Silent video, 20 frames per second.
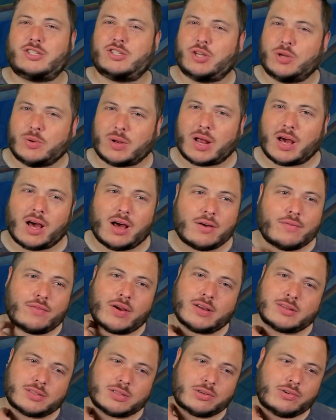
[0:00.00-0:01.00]

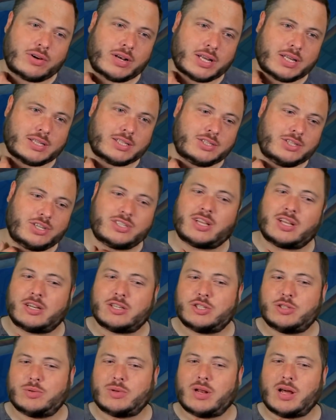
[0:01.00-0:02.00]
2,500 credits. Just under
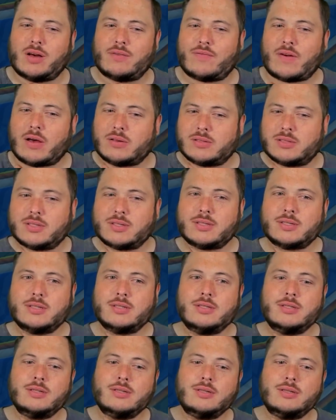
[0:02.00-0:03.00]
2,500.
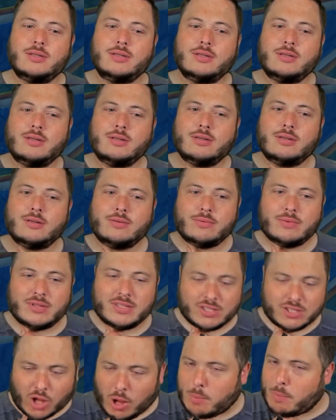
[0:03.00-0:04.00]

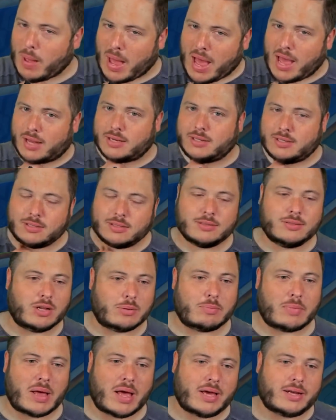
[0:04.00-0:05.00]
Not bad.
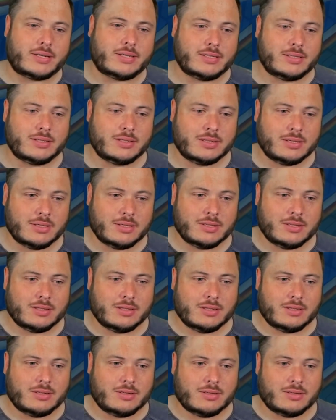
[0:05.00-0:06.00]
Not bad.
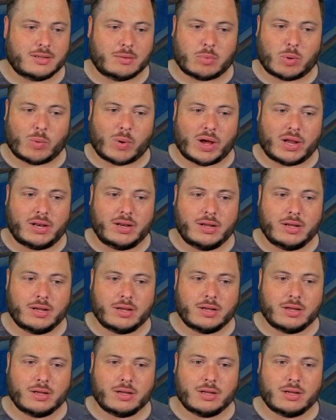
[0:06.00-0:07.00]
Number 1.
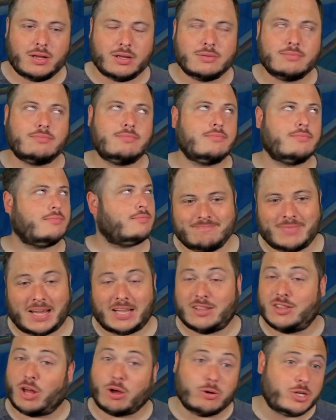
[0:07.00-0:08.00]

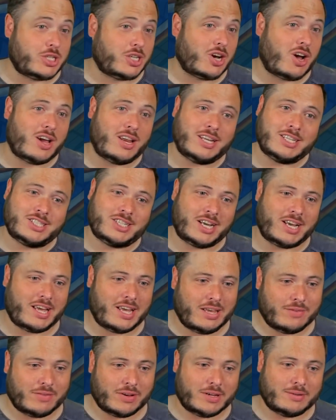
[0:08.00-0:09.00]
And no shinies yet
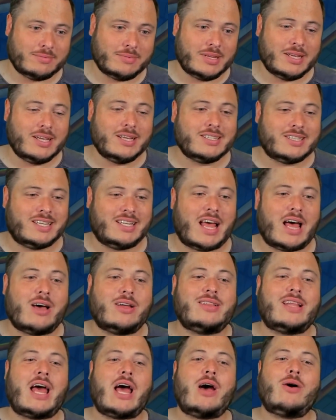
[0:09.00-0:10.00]
either. So
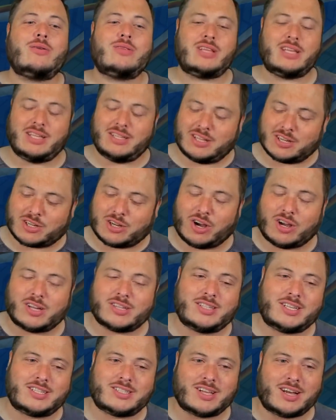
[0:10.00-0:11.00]
now the
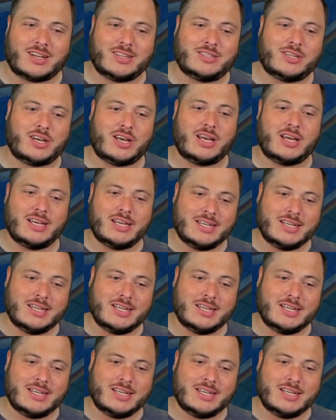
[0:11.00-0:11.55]
cost is starting to